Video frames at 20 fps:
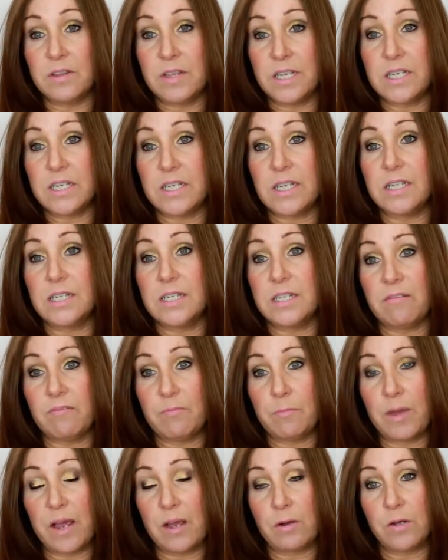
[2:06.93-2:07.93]
This is
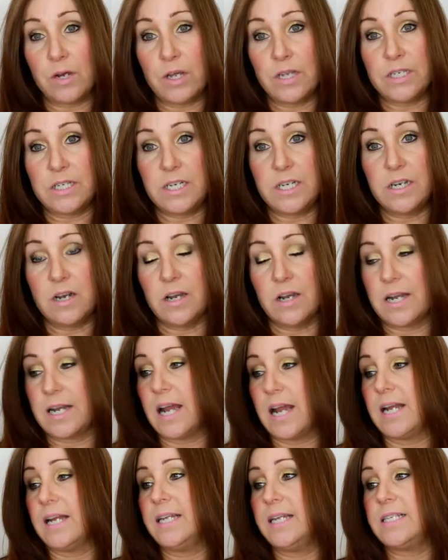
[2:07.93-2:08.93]

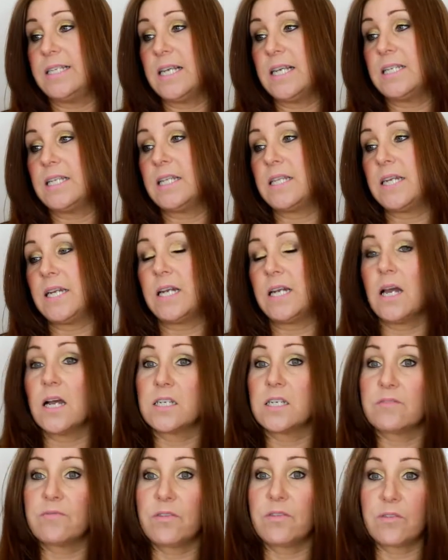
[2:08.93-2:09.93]
£7.99, and it says that it
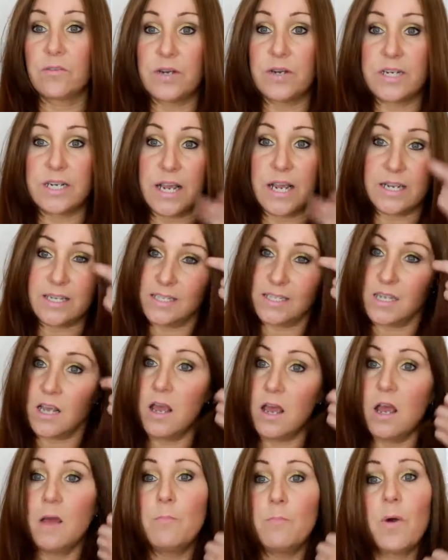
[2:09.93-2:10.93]
lasts for 3 days,
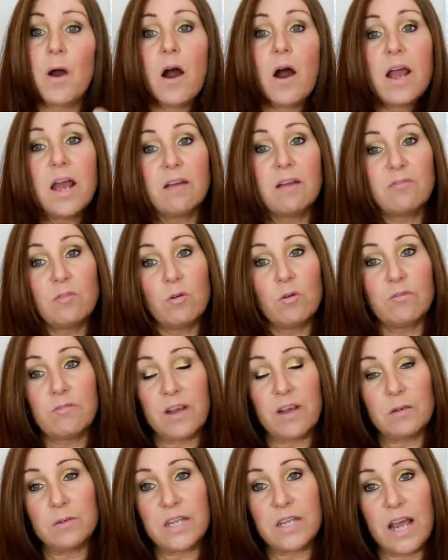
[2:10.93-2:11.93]
but I have not
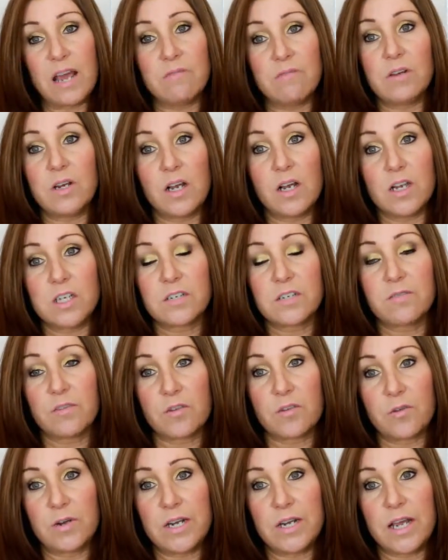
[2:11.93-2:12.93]
found it ever last for
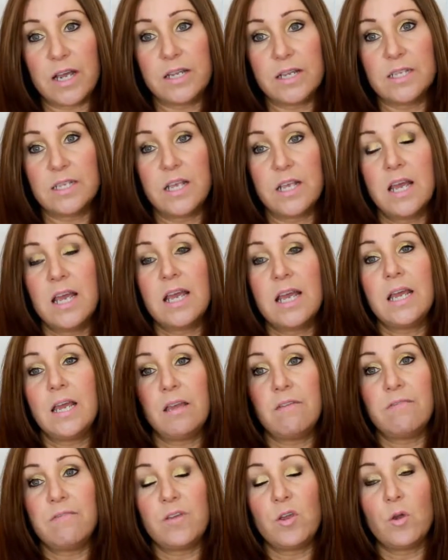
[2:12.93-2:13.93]
3 days
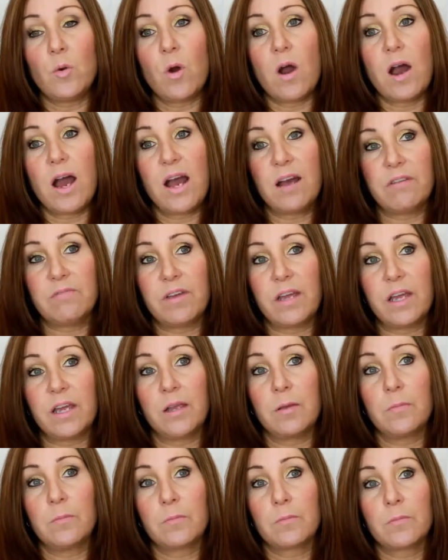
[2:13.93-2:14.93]
if you are
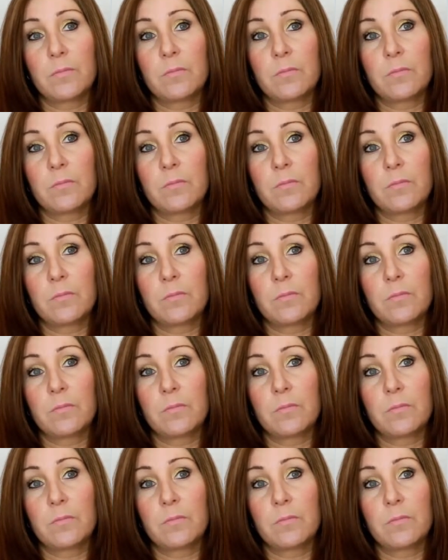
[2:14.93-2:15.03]
having